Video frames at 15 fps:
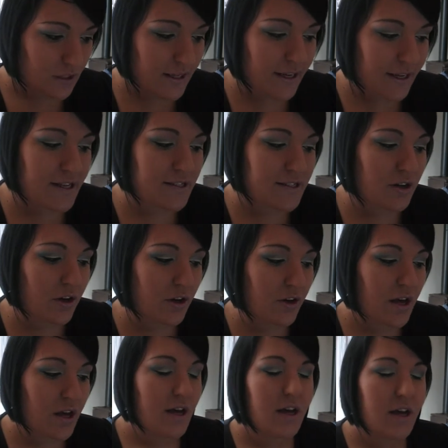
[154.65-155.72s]
Okay,
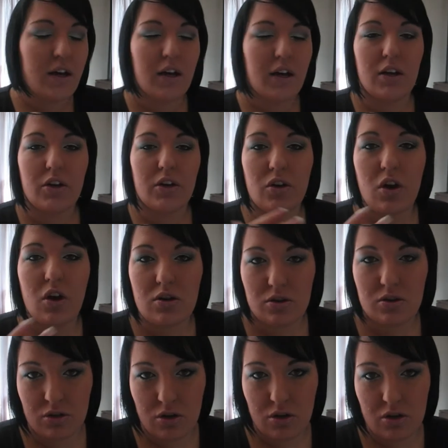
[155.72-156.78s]
so
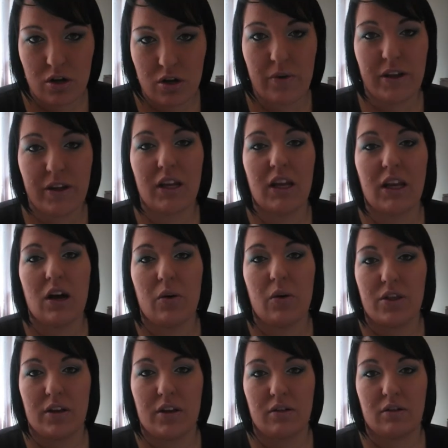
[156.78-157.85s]
not going any
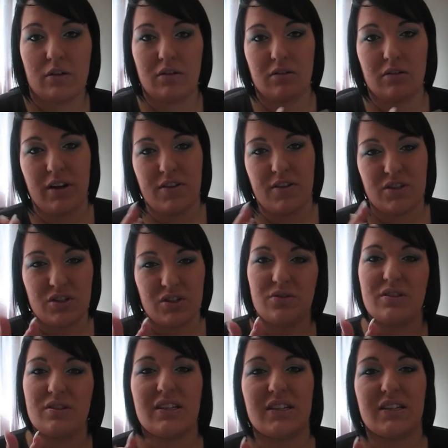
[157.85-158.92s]
lower than around the
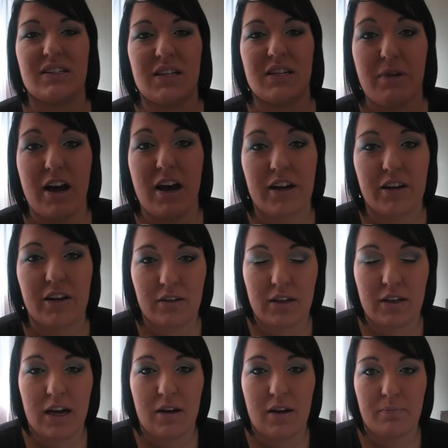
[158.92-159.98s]
260 mark,
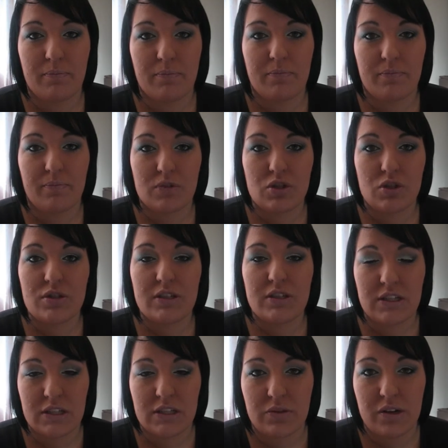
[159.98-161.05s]

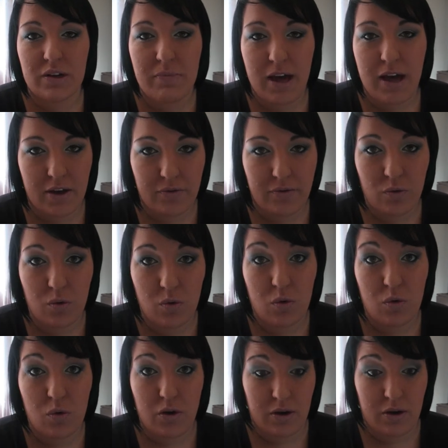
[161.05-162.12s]
260 grit mark
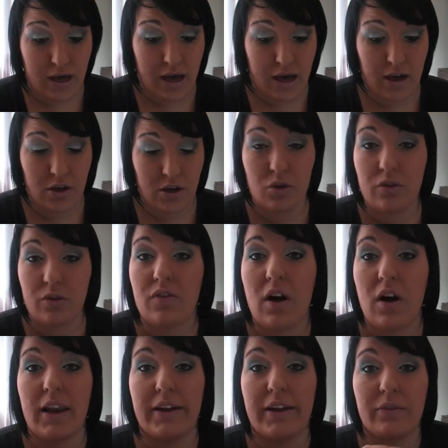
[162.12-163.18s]
for your
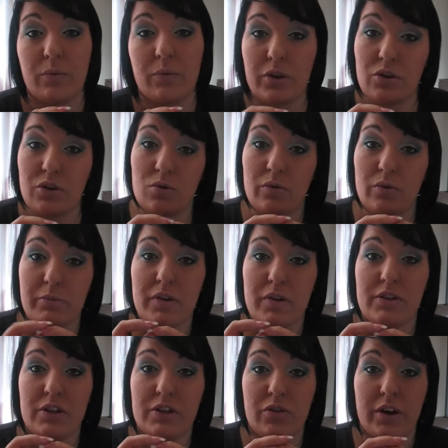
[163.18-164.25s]
filing when you're
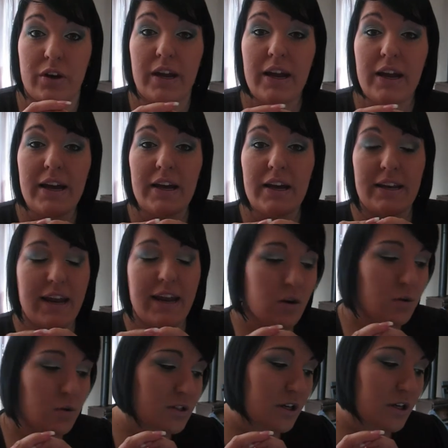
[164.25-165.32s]
removing the grit.
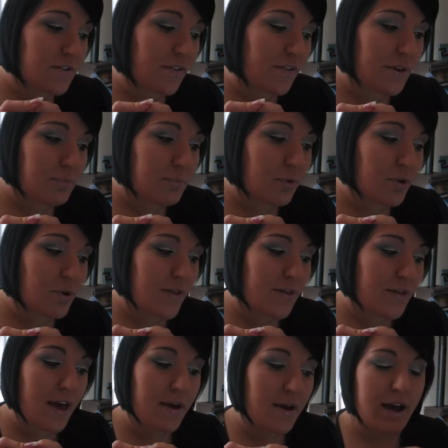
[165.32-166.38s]
Now also it's very
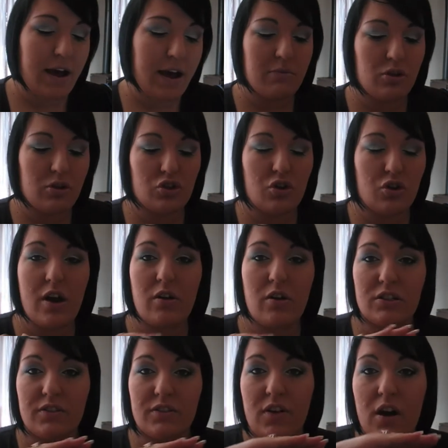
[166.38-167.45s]
important that you try
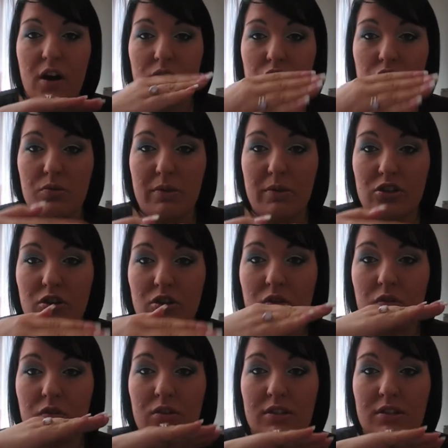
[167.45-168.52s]
not to file too much
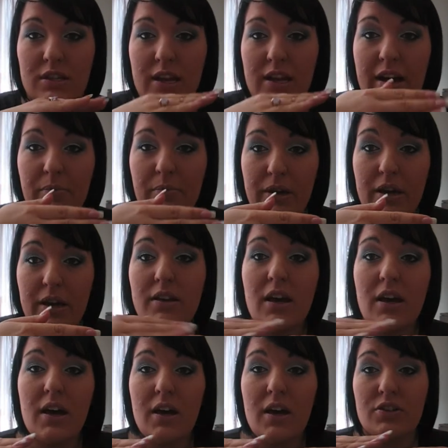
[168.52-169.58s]
across the nail bed,
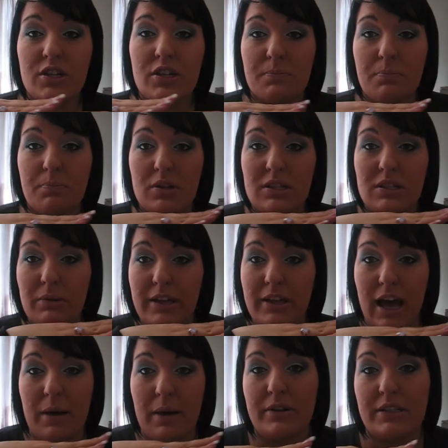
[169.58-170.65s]
just
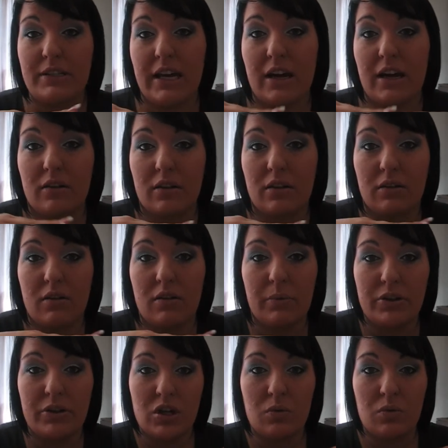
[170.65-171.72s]
possibly up and down.
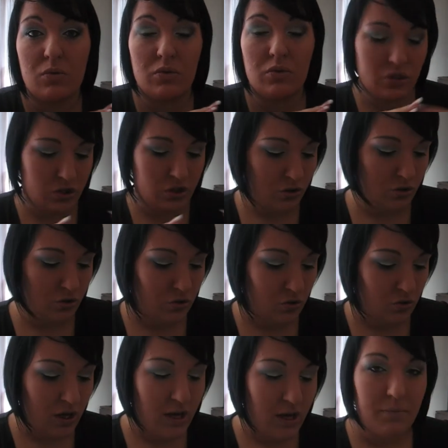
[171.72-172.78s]
Alright, we don't want
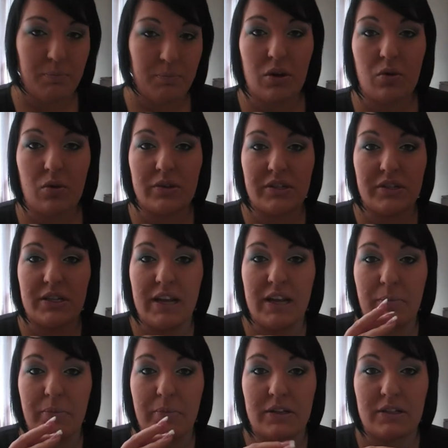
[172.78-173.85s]
to be causing the
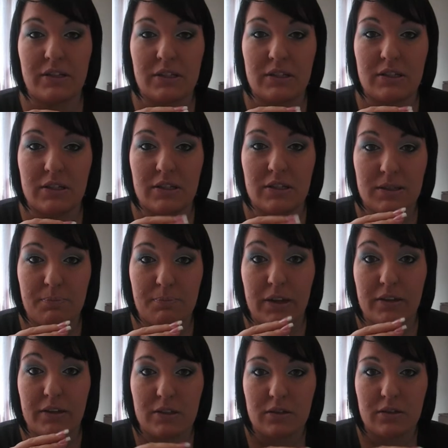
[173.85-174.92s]
nail bed to
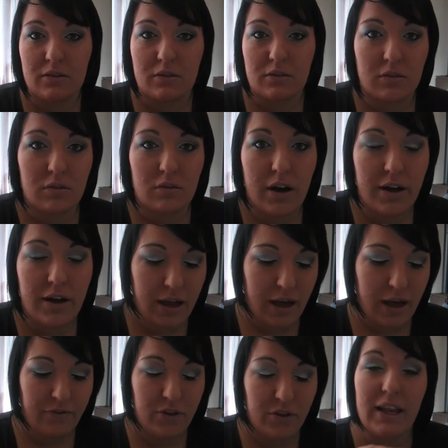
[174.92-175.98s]
split, alright,
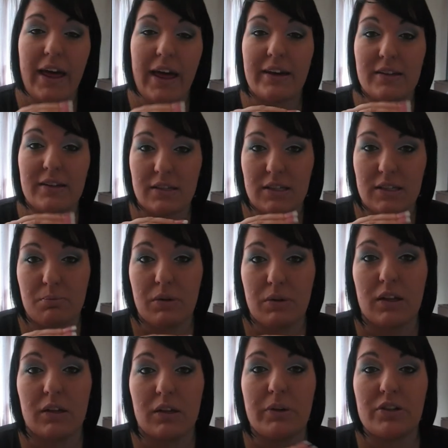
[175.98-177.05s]
for the layers to
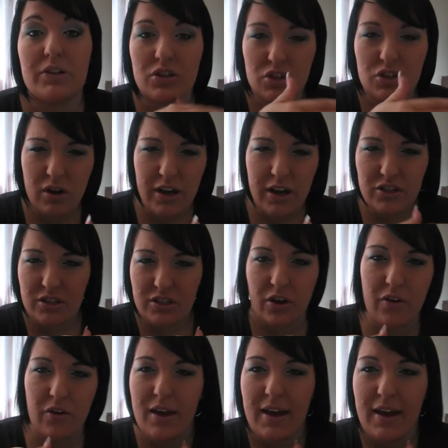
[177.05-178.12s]
split a little bit. So try and just
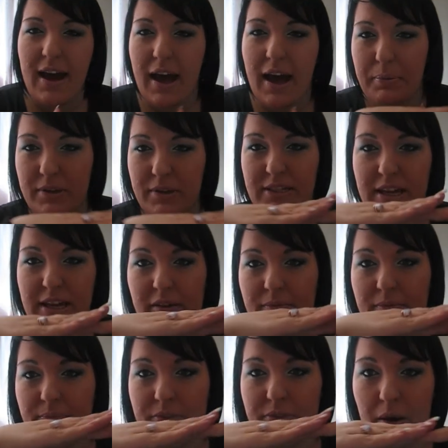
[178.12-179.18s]
go up and
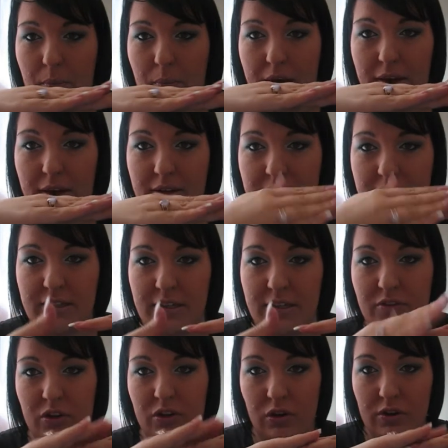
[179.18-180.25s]
down that way instead
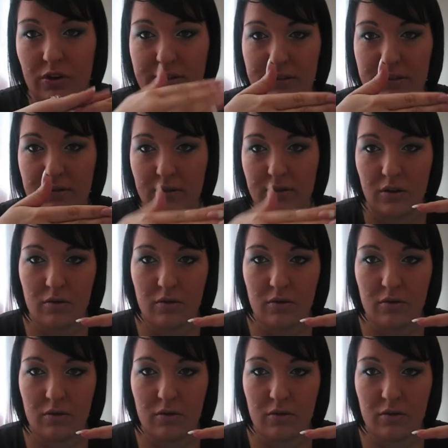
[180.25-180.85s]
of across.